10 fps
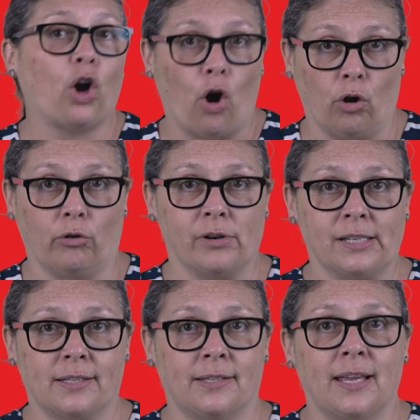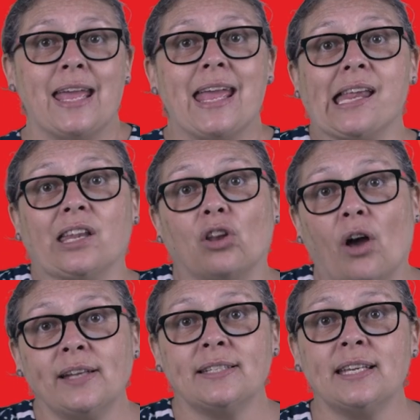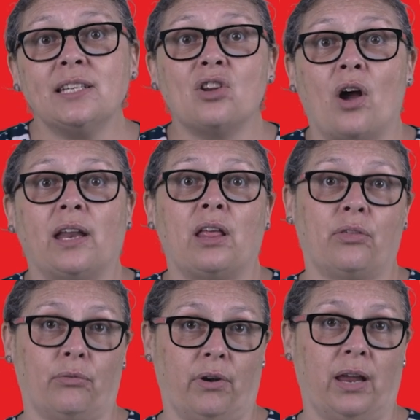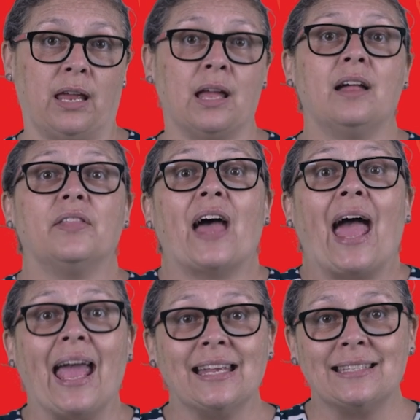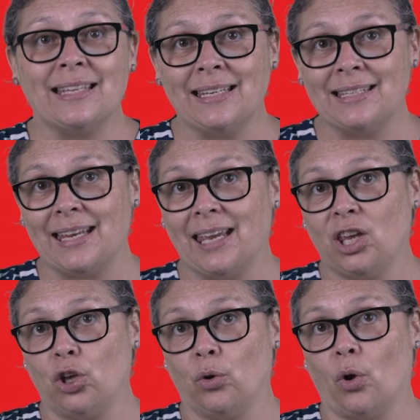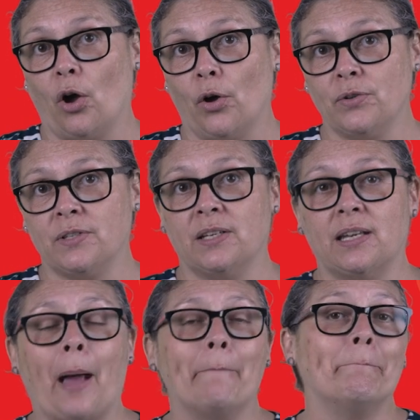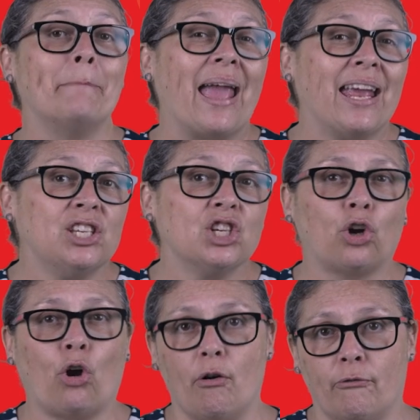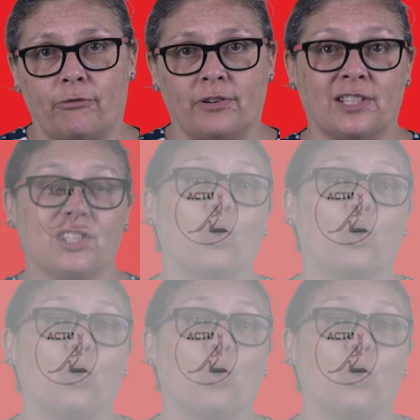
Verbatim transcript: Congress, in 1993, the ACTU hosted a major conference